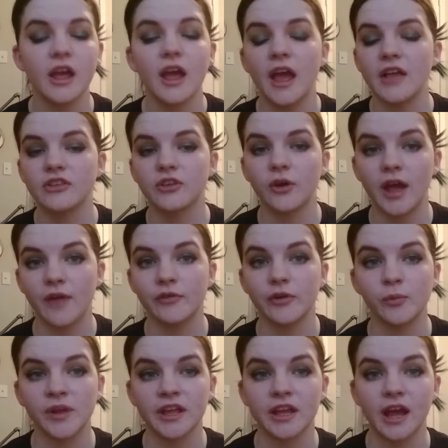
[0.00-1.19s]
And so every
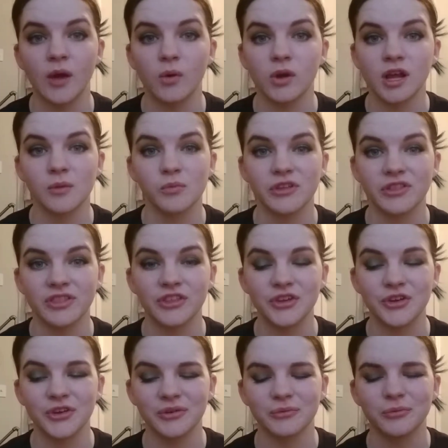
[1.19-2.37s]
week I will come
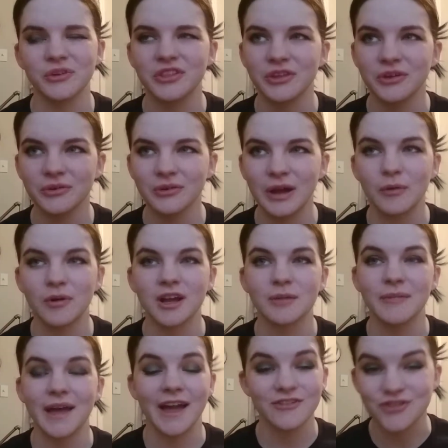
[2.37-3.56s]
I will come
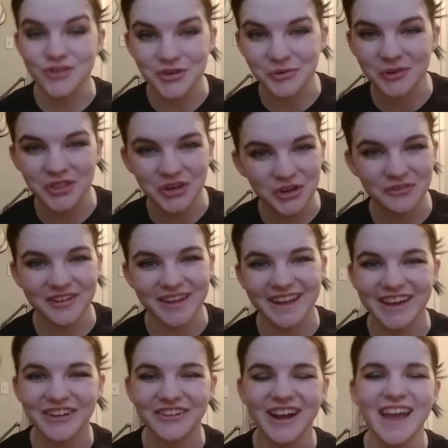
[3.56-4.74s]
at you with a new
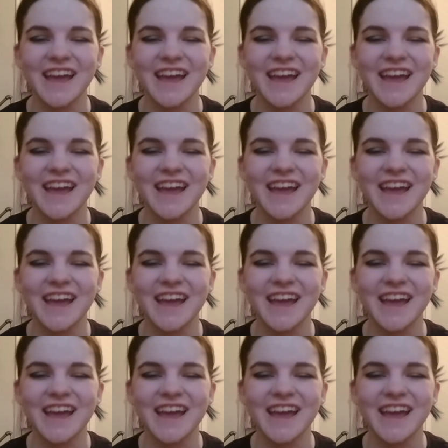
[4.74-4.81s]
video